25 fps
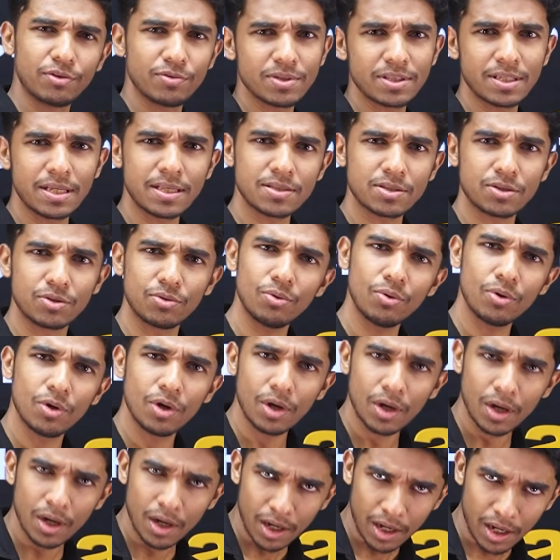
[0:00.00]
to 6 to
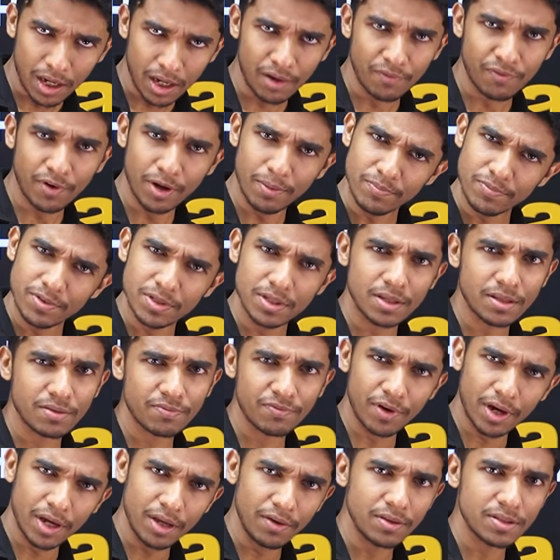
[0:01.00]
5, 6,
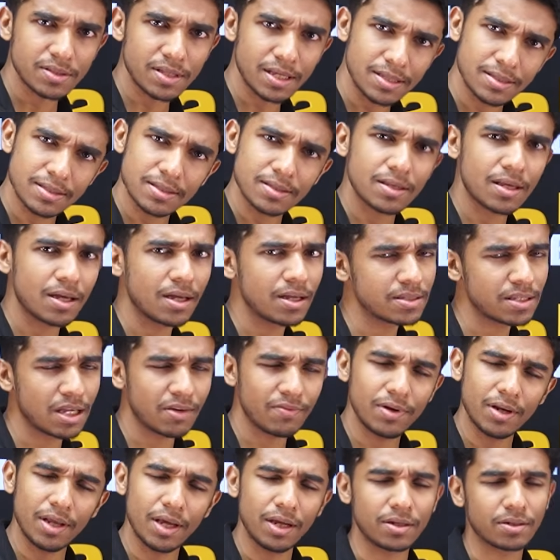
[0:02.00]
5, 6,
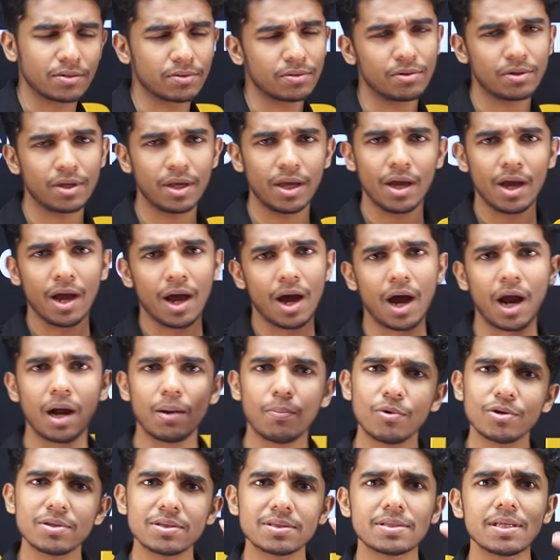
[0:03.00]
7, 8. Okay,
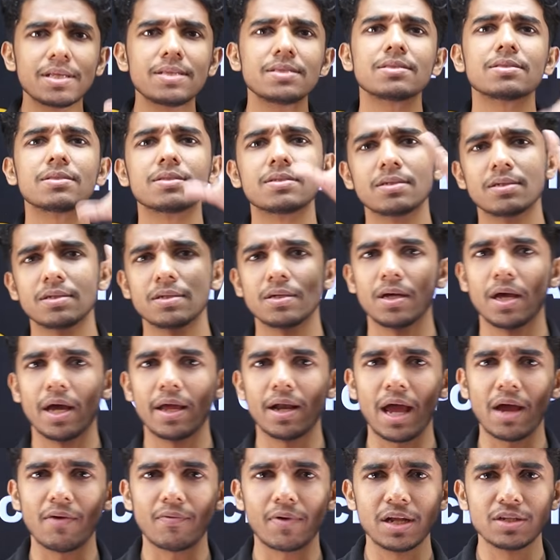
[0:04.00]
almost 6, an
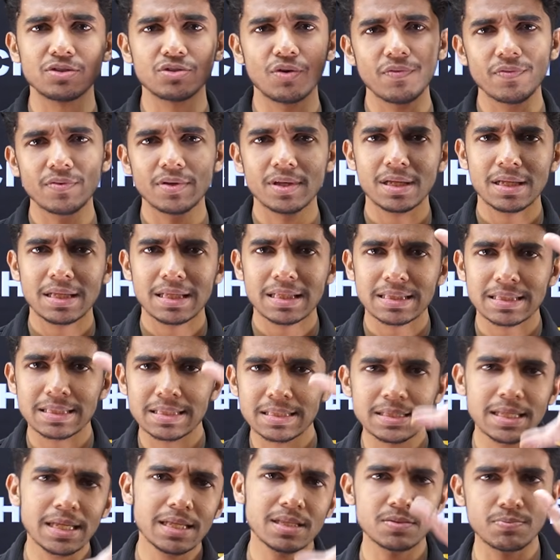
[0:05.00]
average of
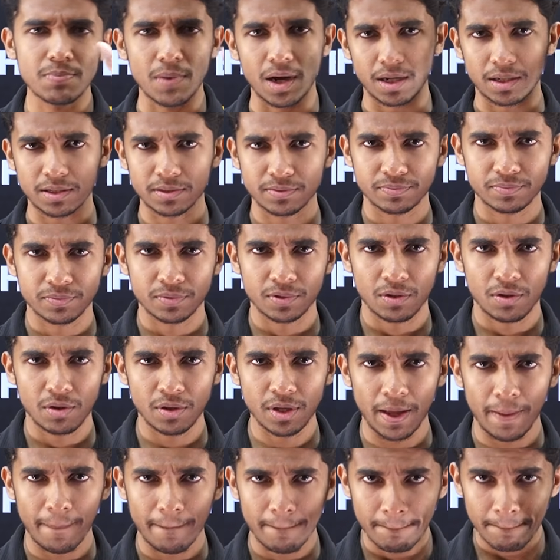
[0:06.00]
6 mark.
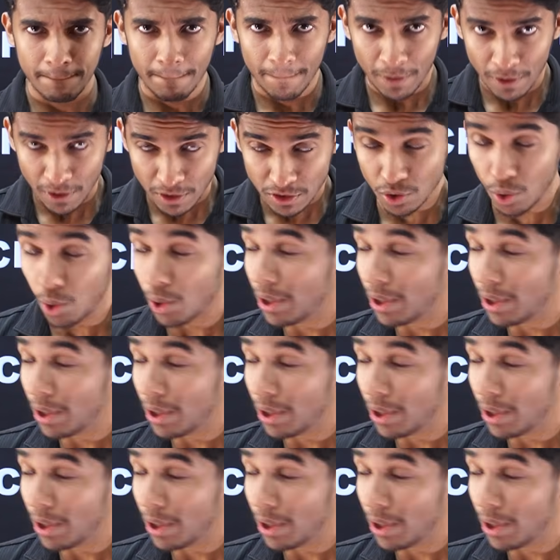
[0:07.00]
Okay, so